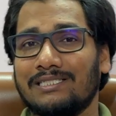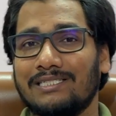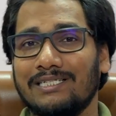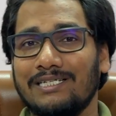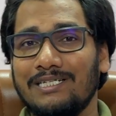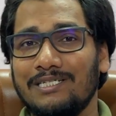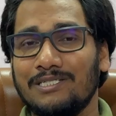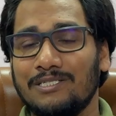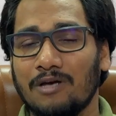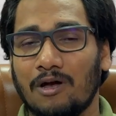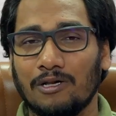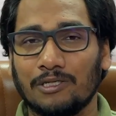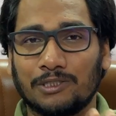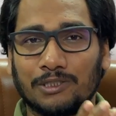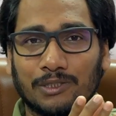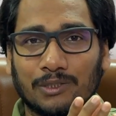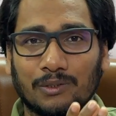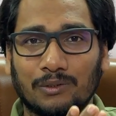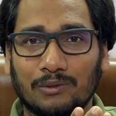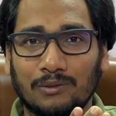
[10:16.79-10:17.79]
he is
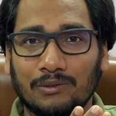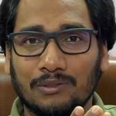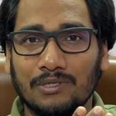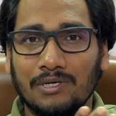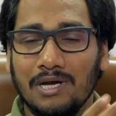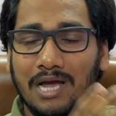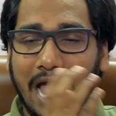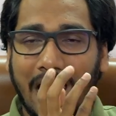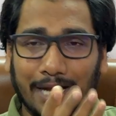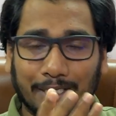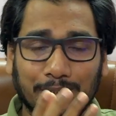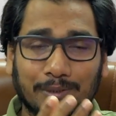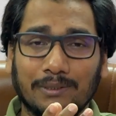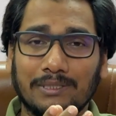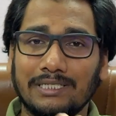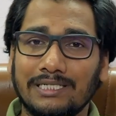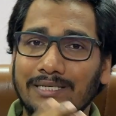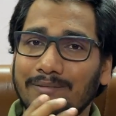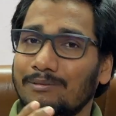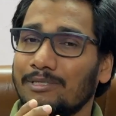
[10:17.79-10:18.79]
also actually
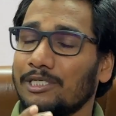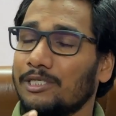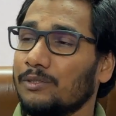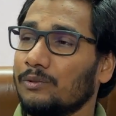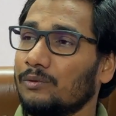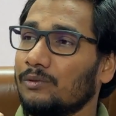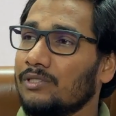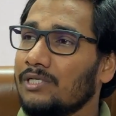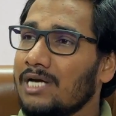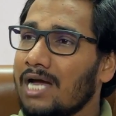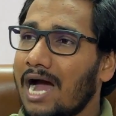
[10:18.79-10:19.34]
giving you